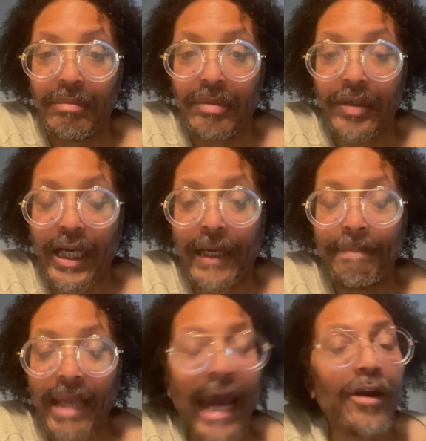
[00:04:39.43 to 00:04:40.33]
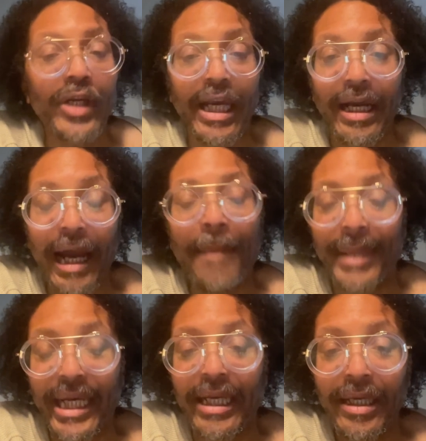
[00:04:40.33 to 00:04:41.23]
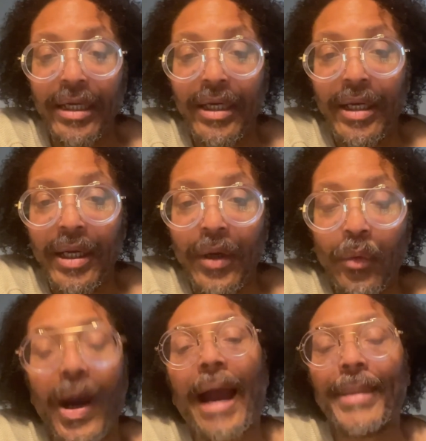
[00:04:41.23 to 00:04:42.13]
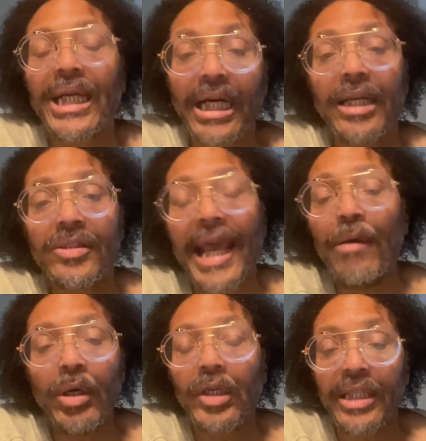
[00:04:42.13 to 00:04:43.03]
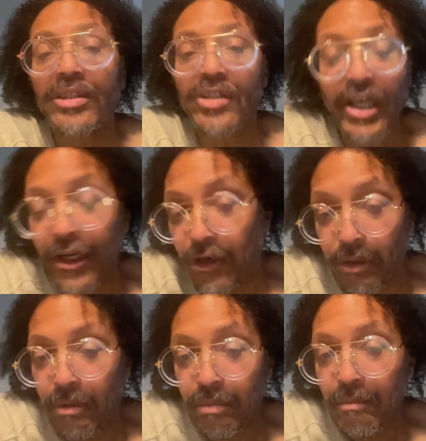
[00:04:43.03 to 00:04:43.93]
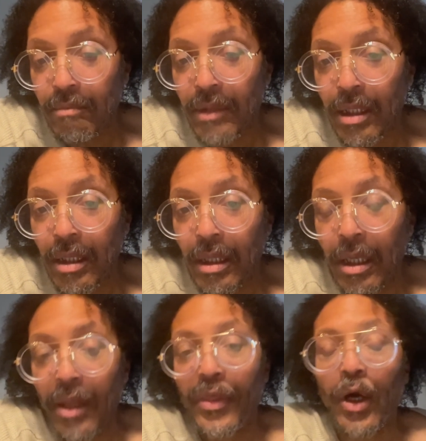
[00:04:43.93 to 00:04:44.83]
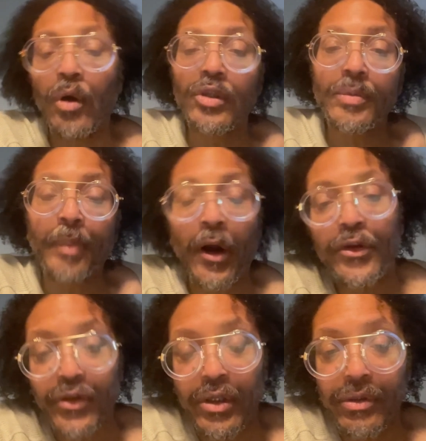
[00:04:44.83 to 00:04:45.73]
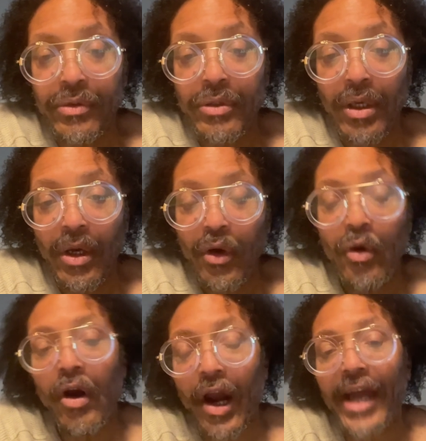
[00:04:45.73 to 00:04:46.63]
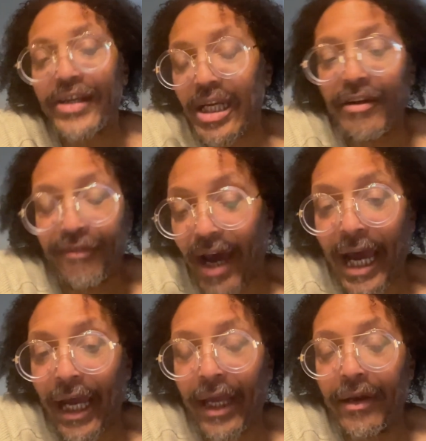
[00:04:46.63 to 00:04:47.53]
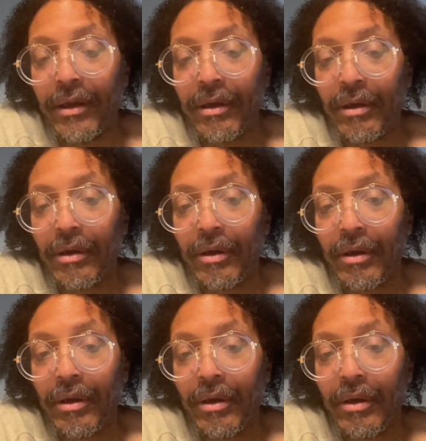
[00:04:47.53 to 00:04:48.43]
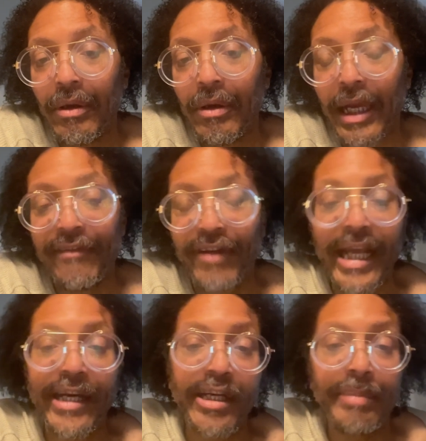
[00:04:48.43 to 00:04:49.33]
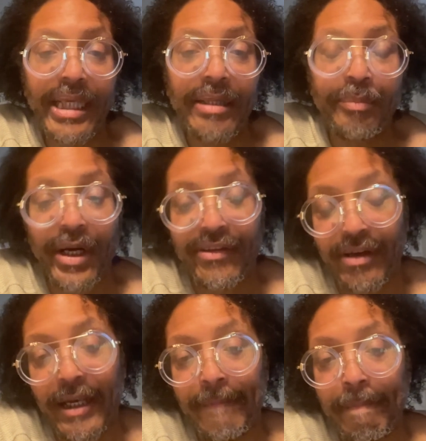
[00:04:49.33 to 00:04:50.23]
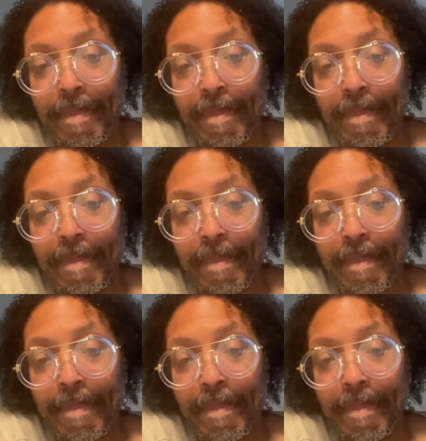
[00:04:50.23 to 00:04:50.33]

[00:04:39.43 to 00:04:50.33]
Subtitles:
Okay? I don't care how many. Why? Because they will consider those persons who are identified and vetted to be the president.